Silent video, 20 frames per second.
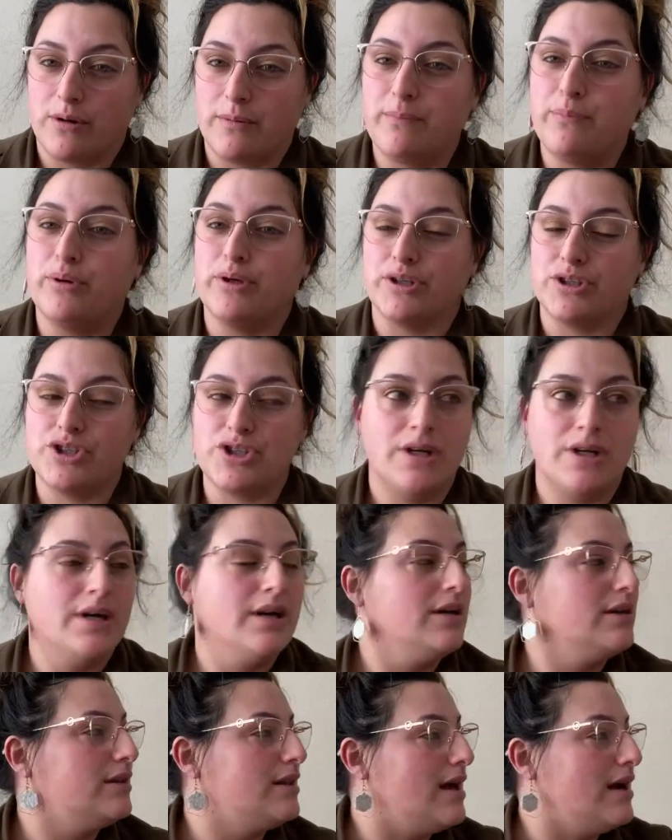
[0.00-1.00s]
push.
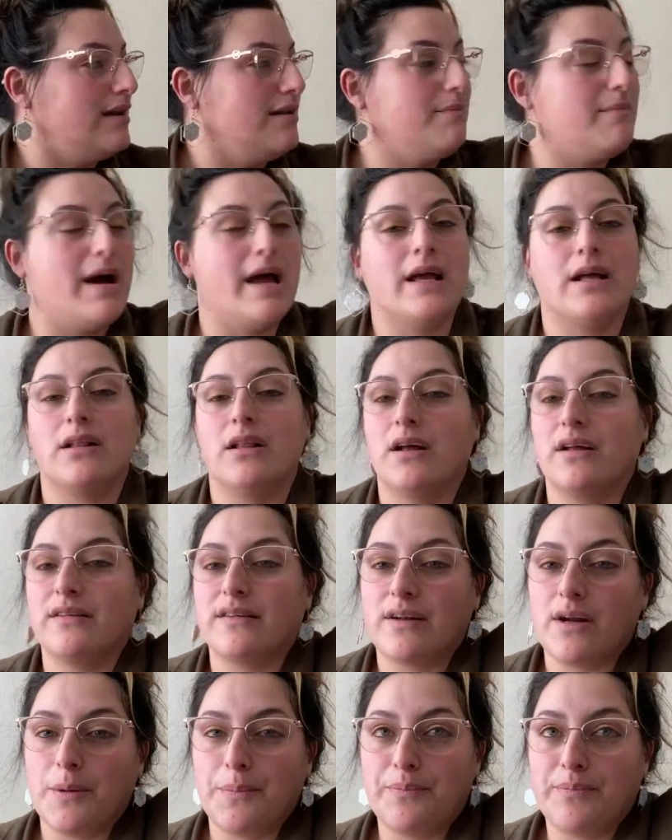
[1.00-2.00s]
Not in my
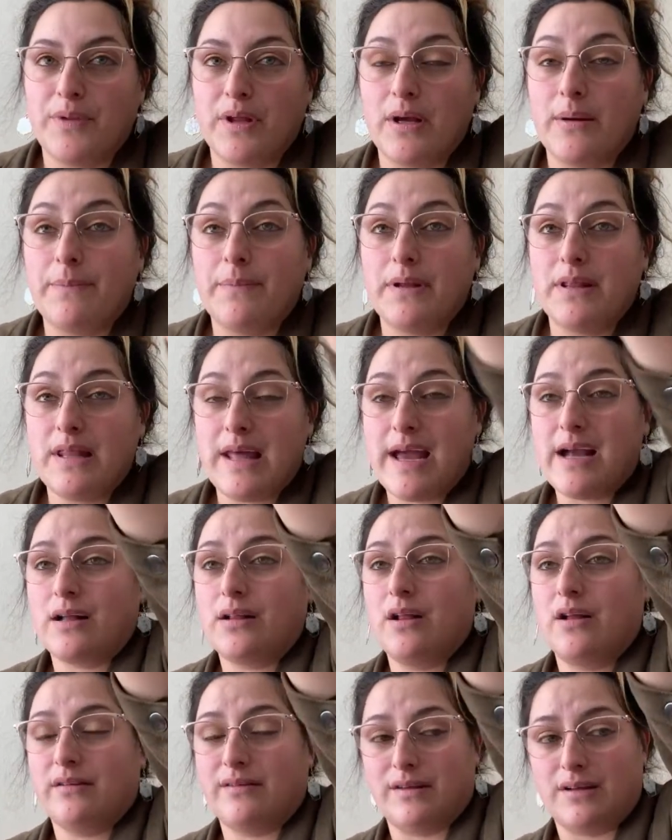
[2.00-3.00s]
closet, up up in that
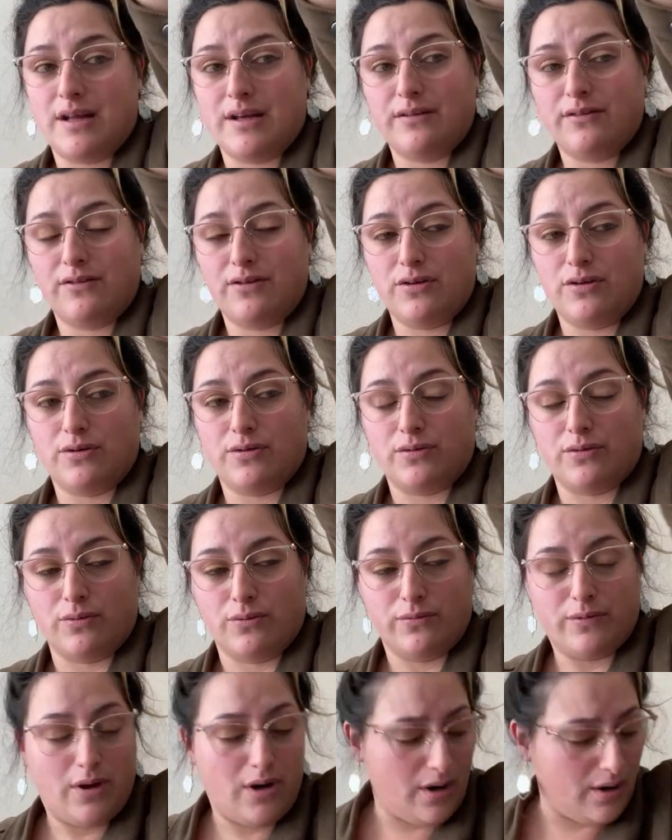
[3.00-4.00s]
closet next to your
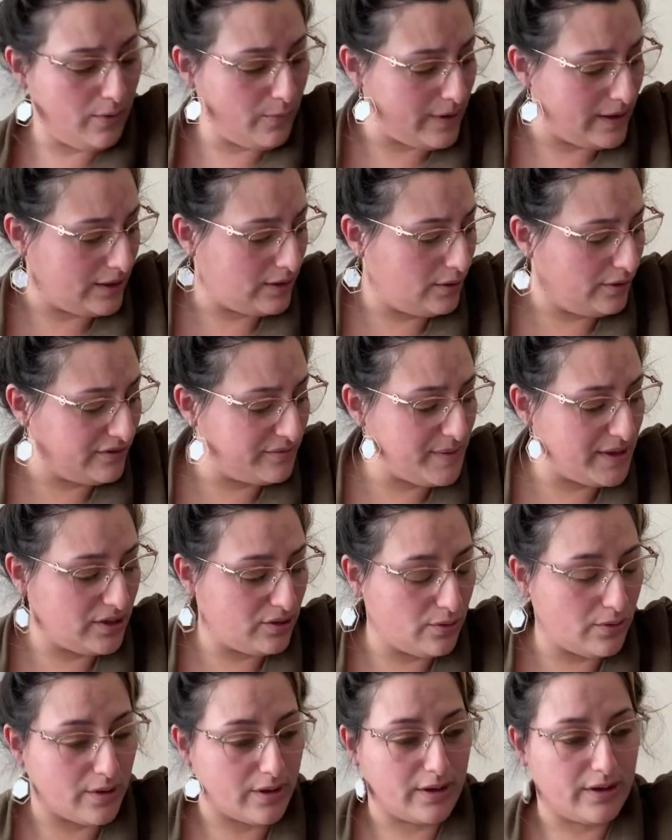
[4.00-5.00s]
hallway. Close my
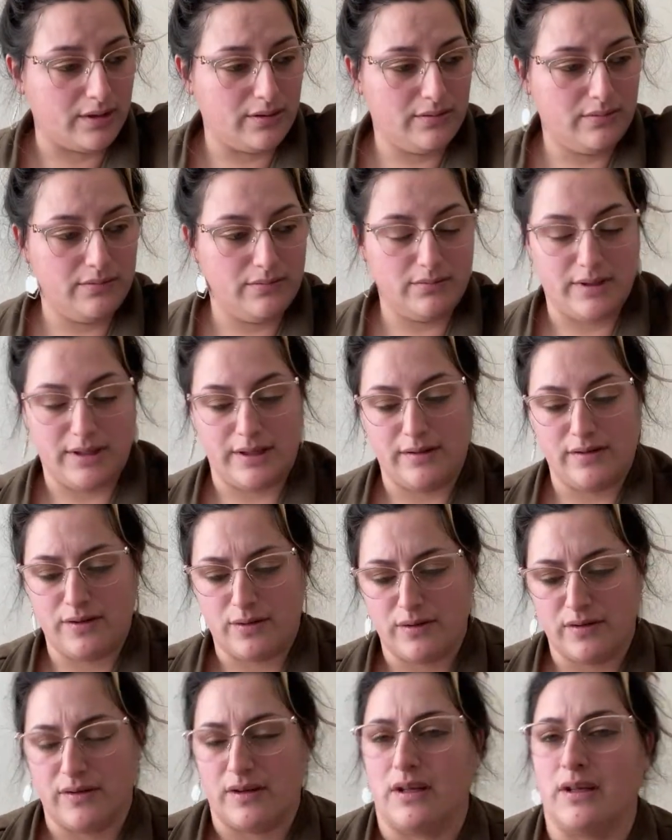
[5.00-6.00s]
door. Like,
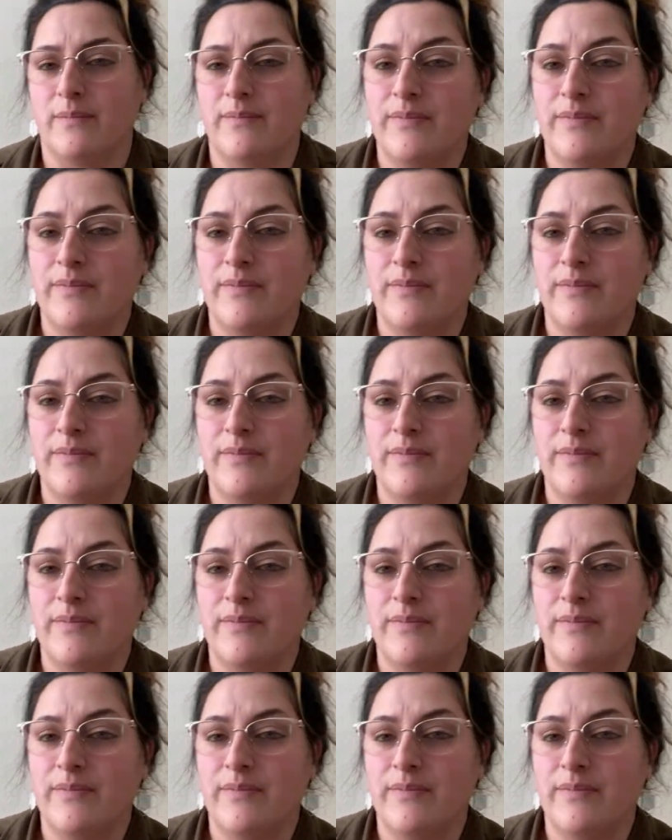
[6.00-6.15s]
seriously.